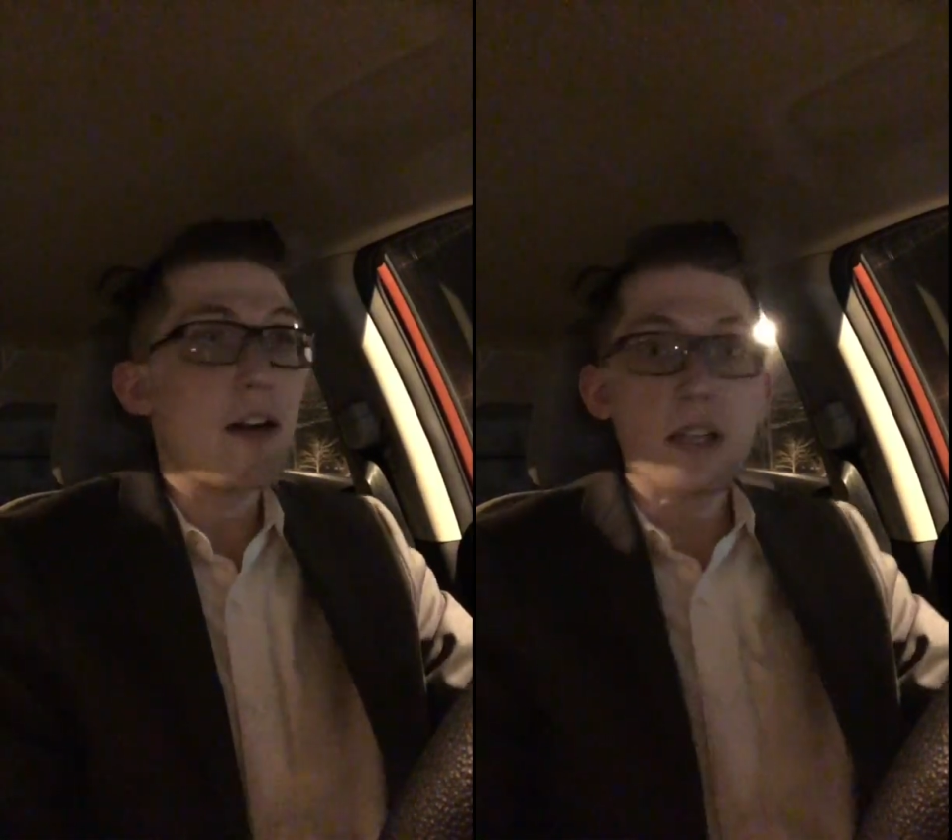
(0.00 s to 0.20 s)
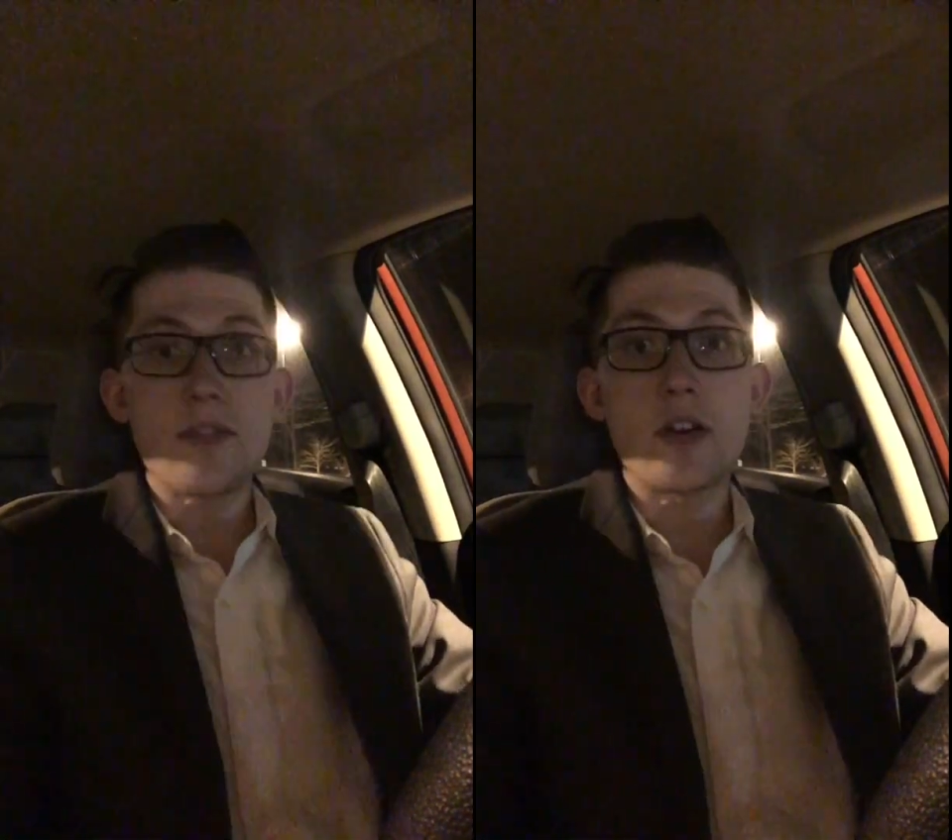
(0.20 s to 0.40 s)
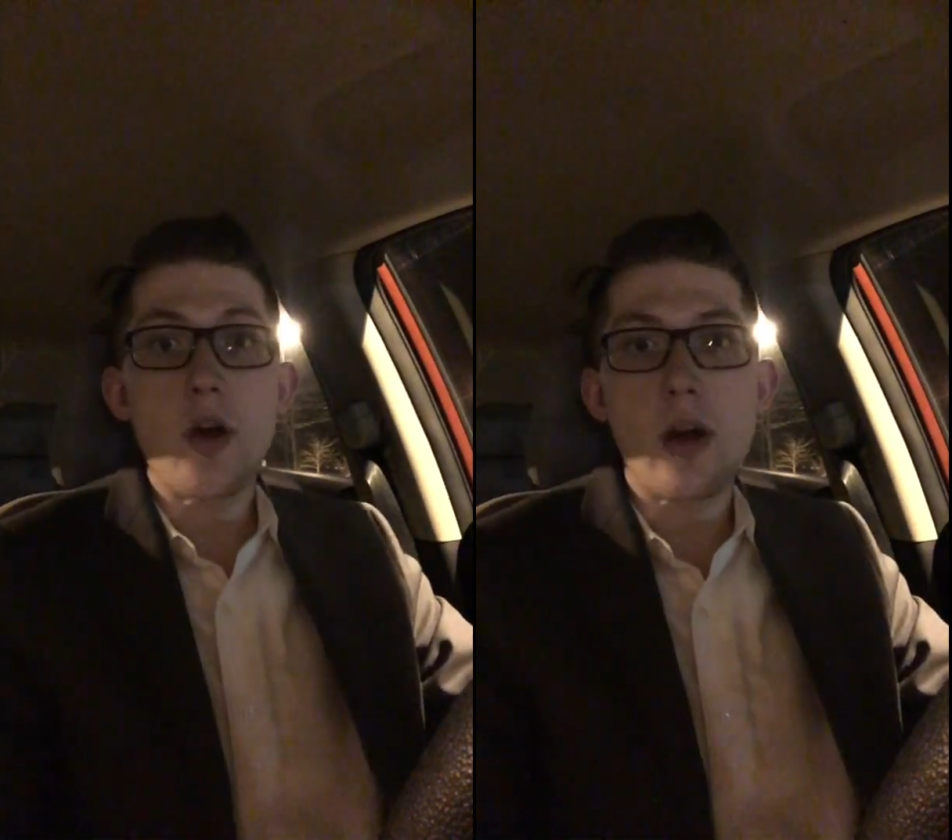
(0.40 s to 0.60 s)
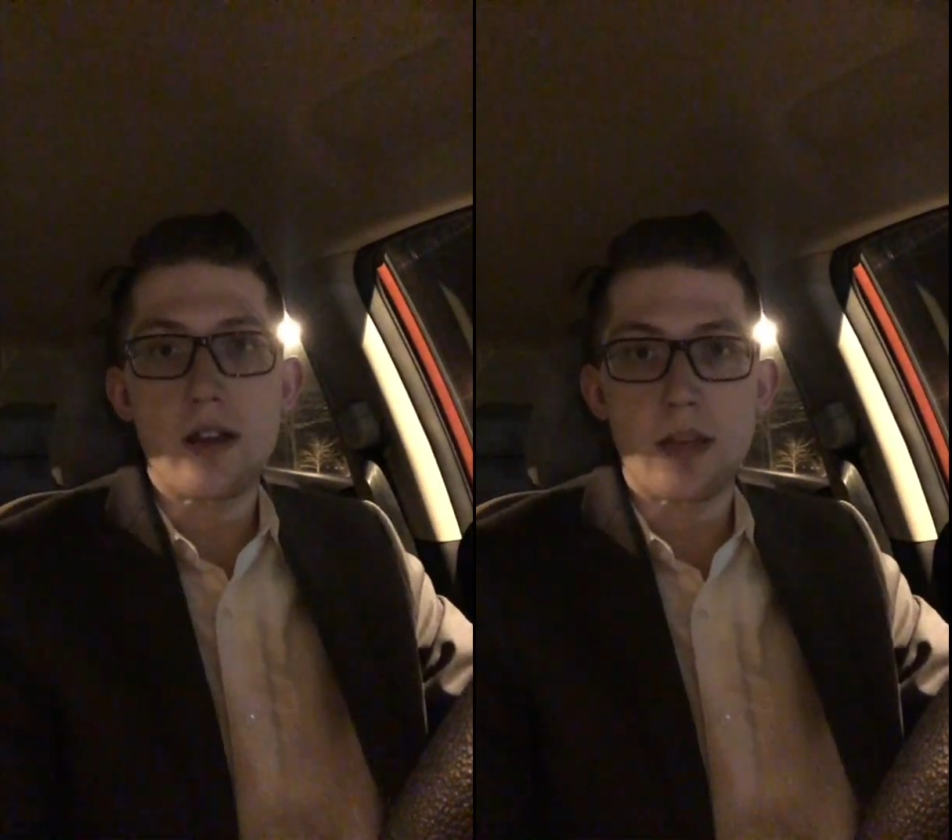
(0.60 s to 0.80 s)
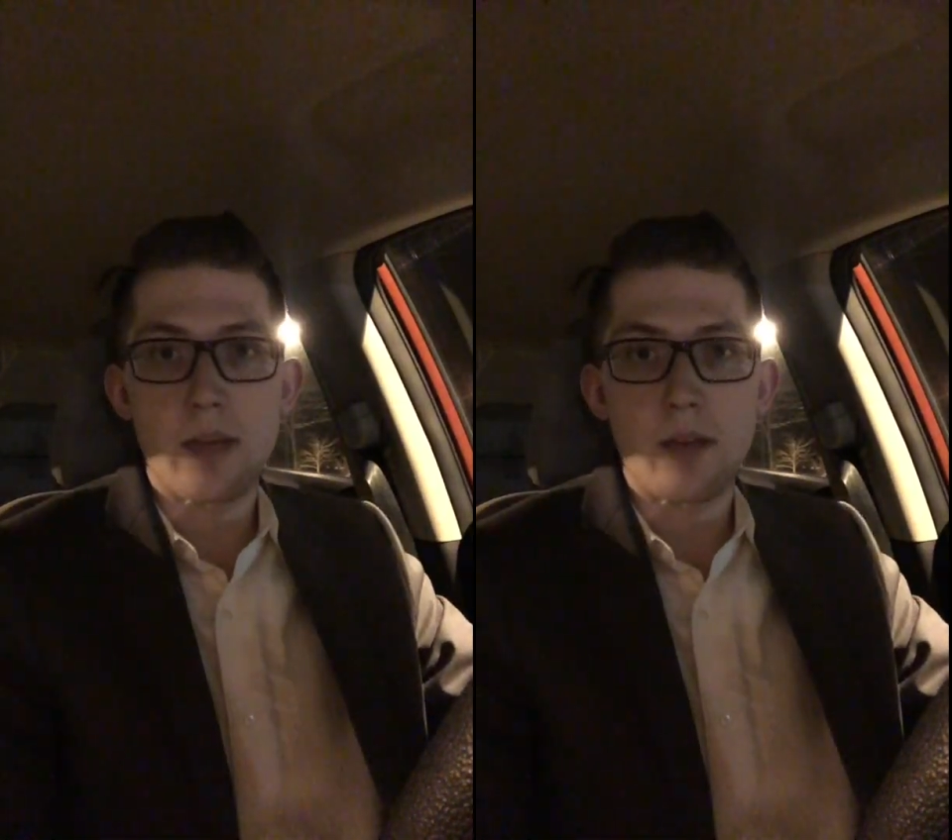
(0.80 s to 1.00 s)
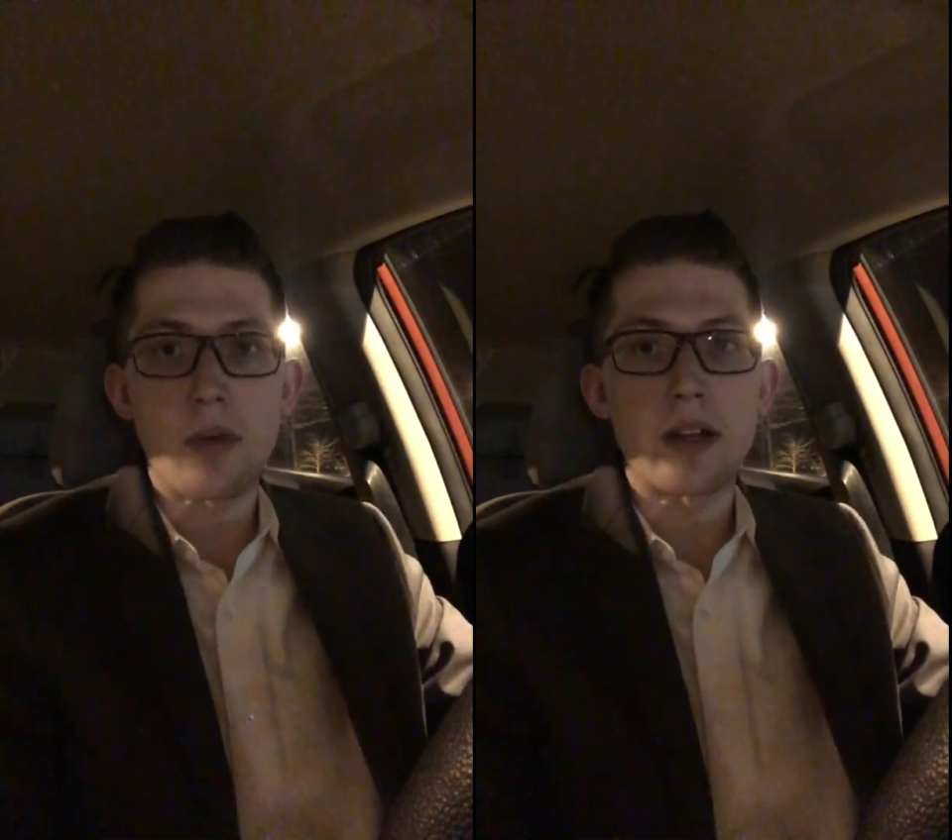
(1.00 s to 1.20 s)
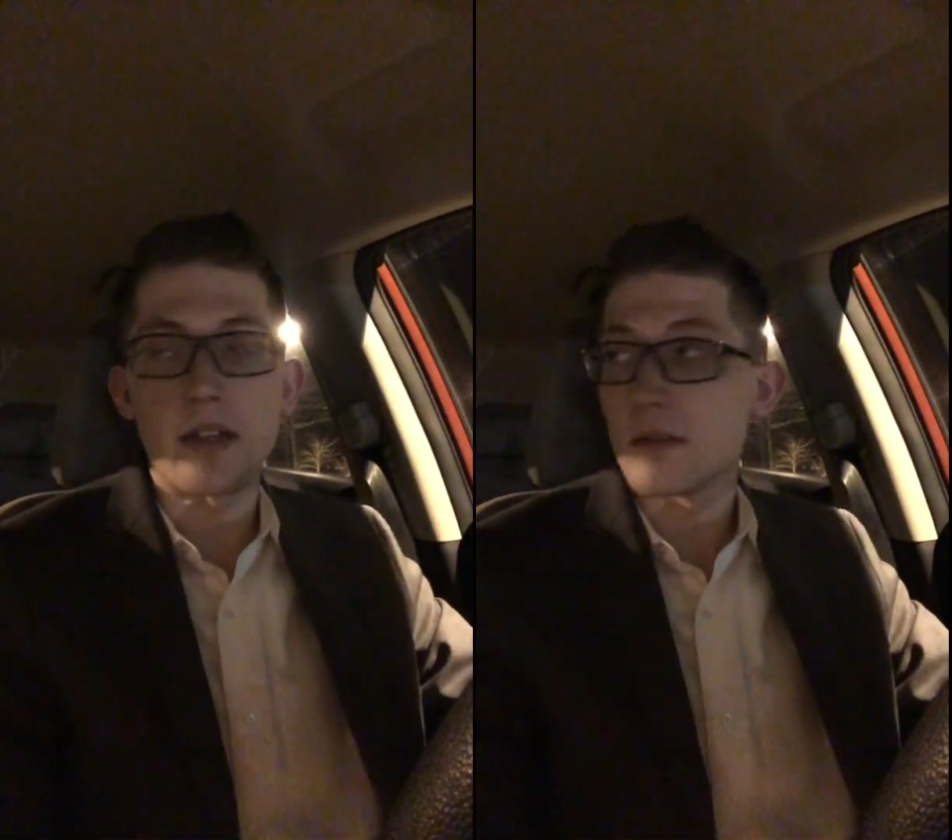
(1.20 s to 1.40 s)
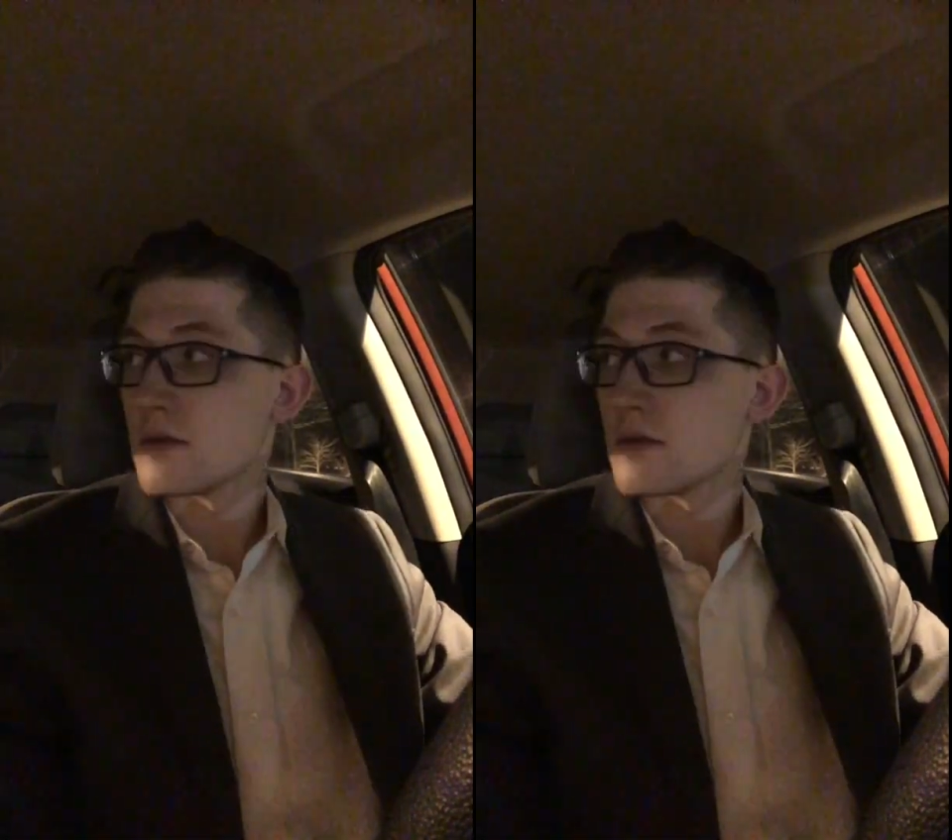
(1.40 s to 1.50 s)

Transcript: don't even know how they make money,